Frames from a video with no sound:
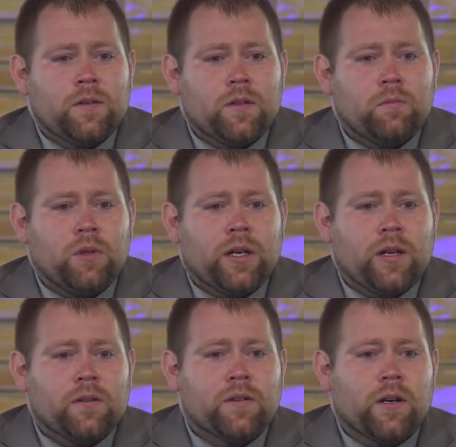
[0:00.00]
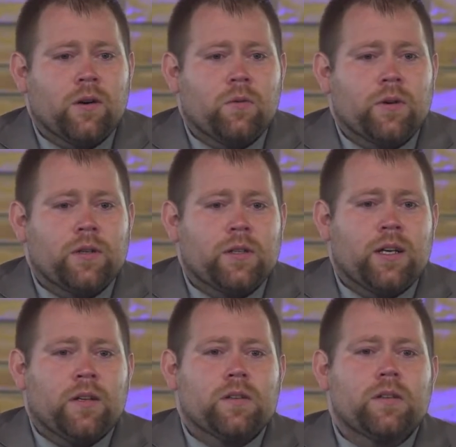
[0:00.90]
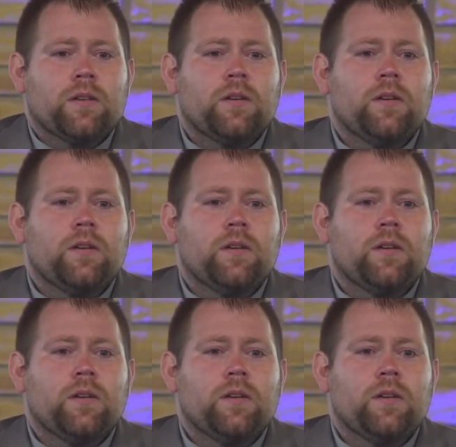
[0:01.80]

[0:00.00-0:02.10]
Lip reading: that Blake and Sarah were to dance